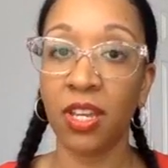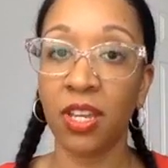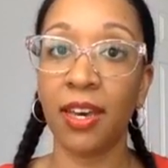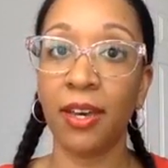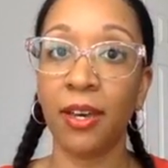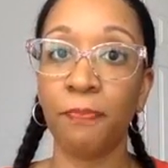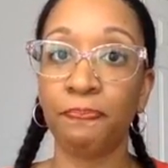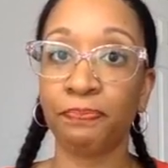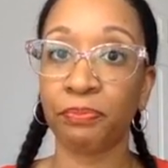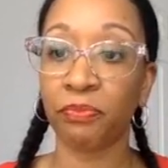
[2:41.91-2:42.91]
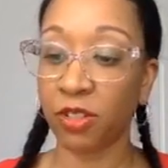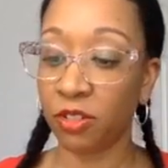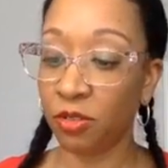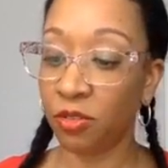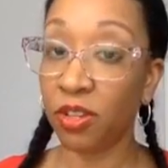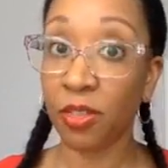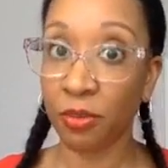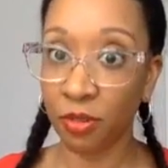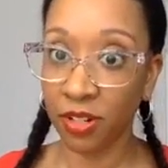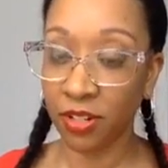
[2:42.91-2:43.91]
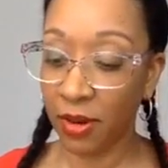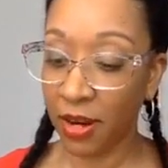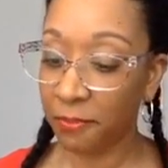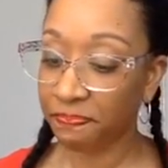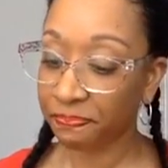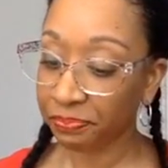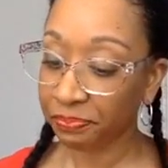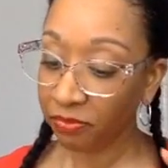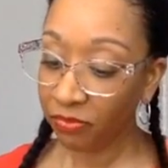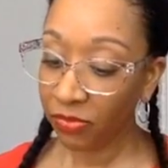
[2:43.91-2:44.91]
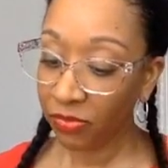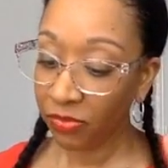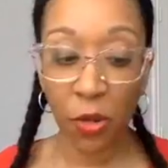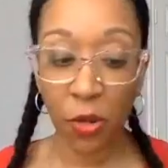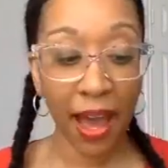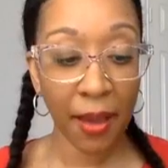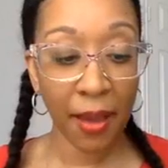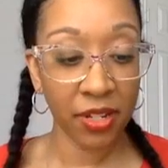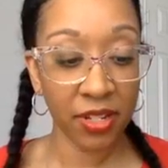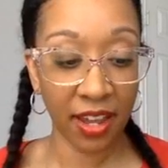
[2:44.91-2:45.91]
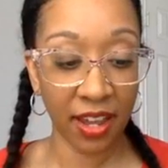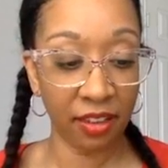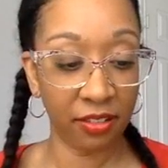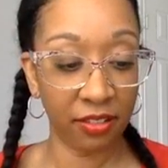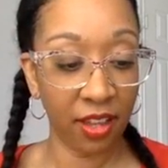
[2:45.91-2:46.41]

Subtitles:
to the authorities, right? So I put down